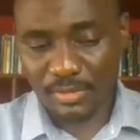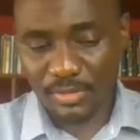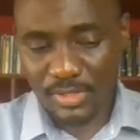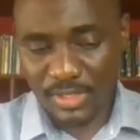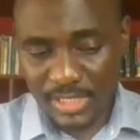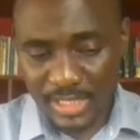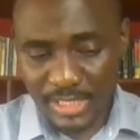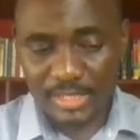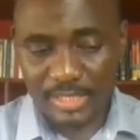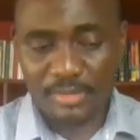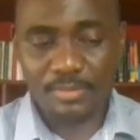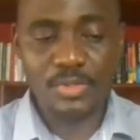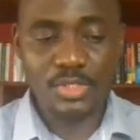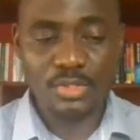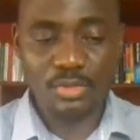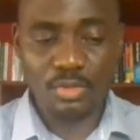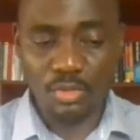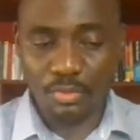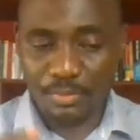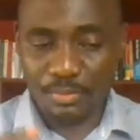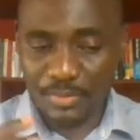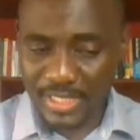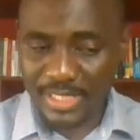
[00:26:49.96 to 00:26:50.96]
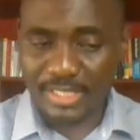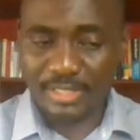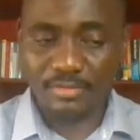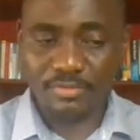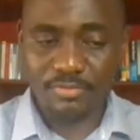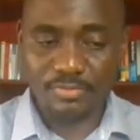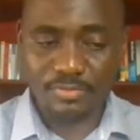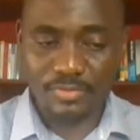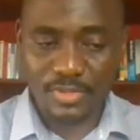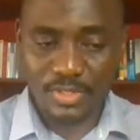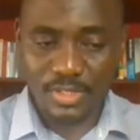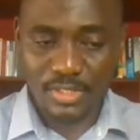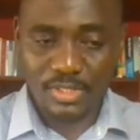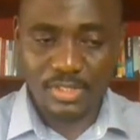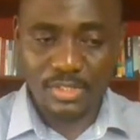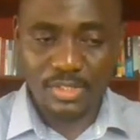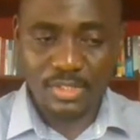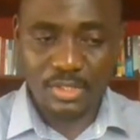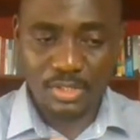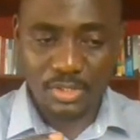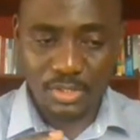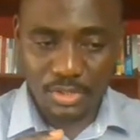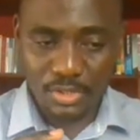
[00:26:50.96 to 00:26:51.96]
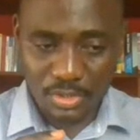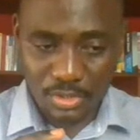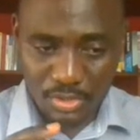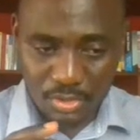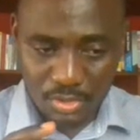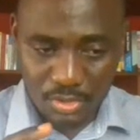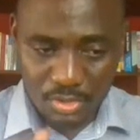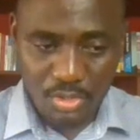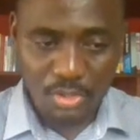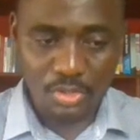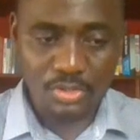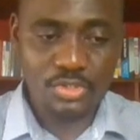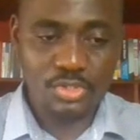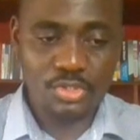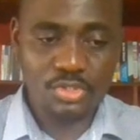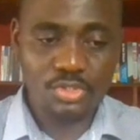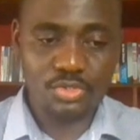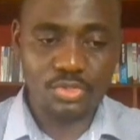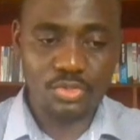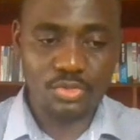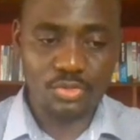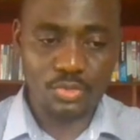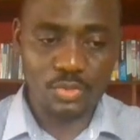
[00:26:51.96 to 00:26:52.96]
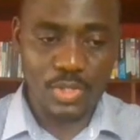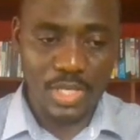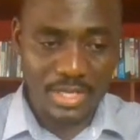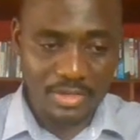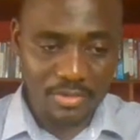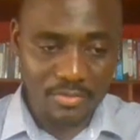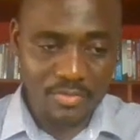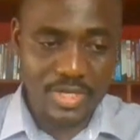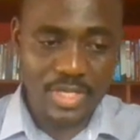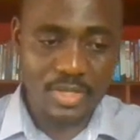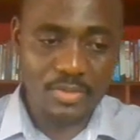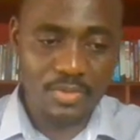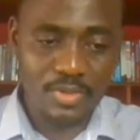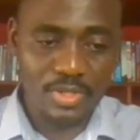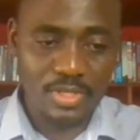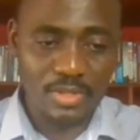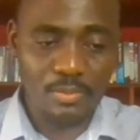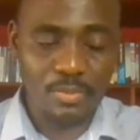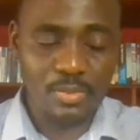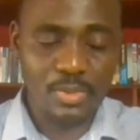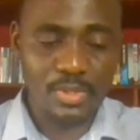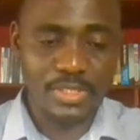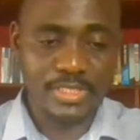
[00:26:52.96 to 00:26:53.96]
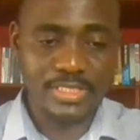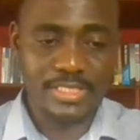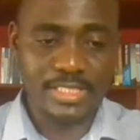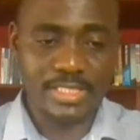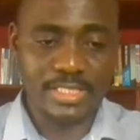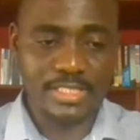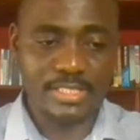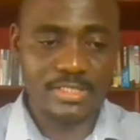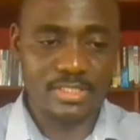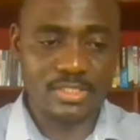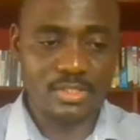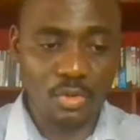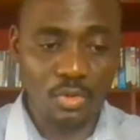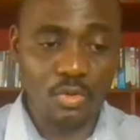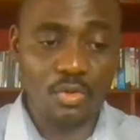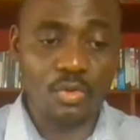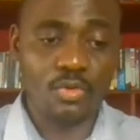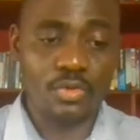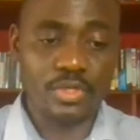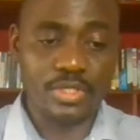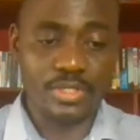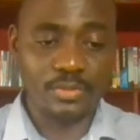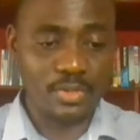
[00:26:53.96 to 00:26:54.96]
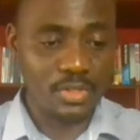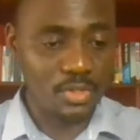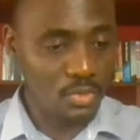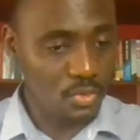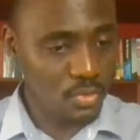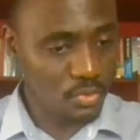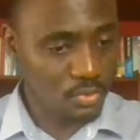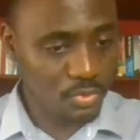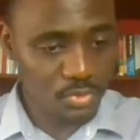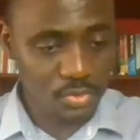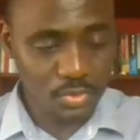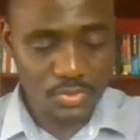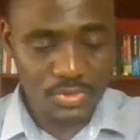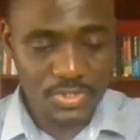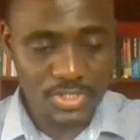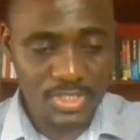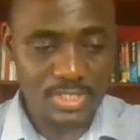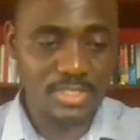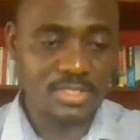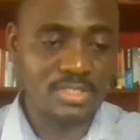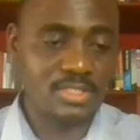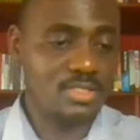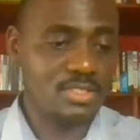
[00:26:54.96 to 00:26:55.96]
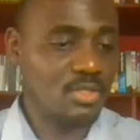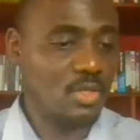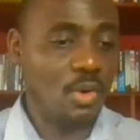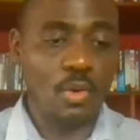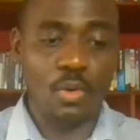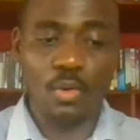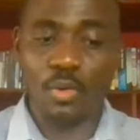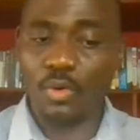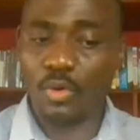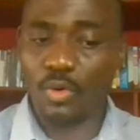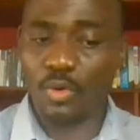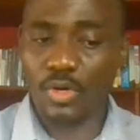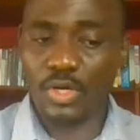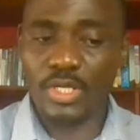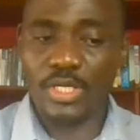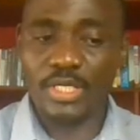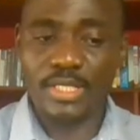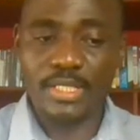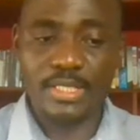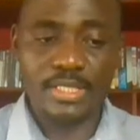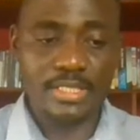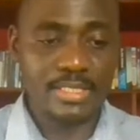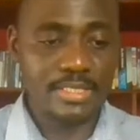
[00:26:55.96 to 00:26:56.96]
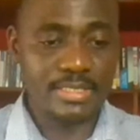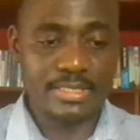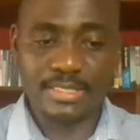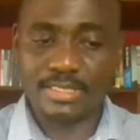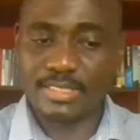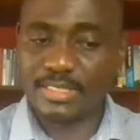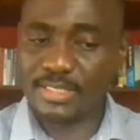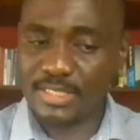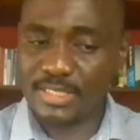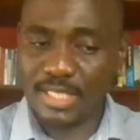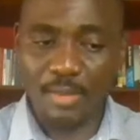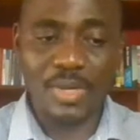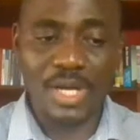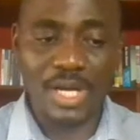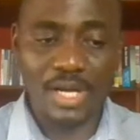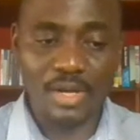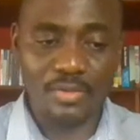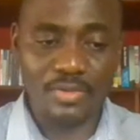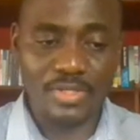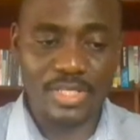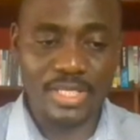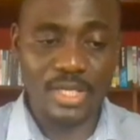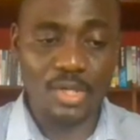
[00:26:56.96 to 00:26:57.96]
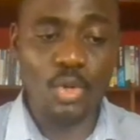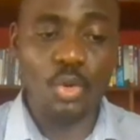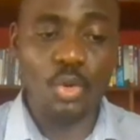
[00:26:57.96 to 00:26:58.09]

deemed or believed not to agree with the politics, or they were Tutsis, or somehow they